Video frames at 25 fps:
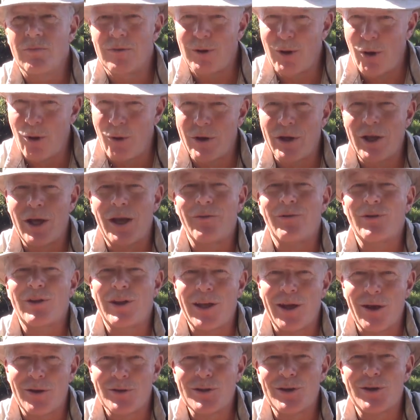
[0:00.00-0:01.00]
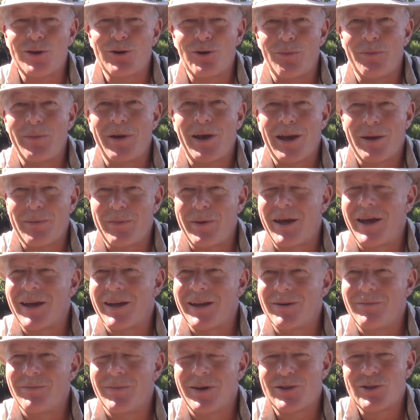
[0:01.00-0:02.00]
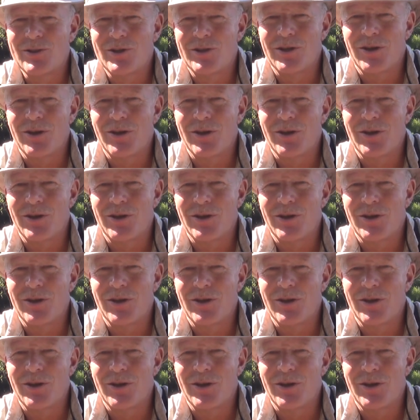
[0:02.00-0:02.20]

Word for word: loading everything else into your backpack, it makes a